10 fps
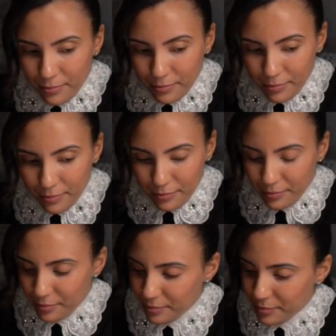
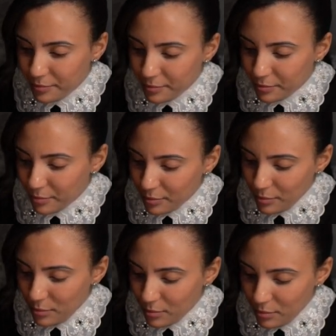
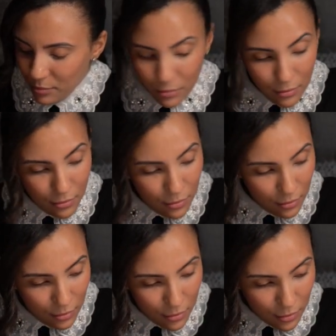
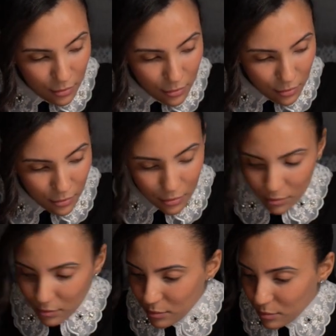
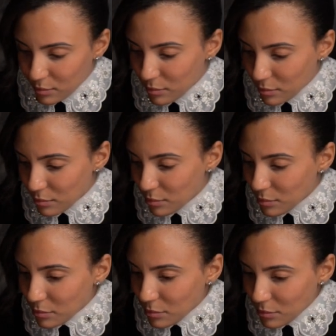
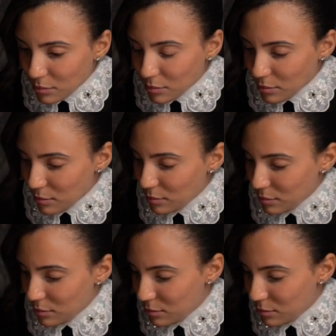No one is speaking in this clip.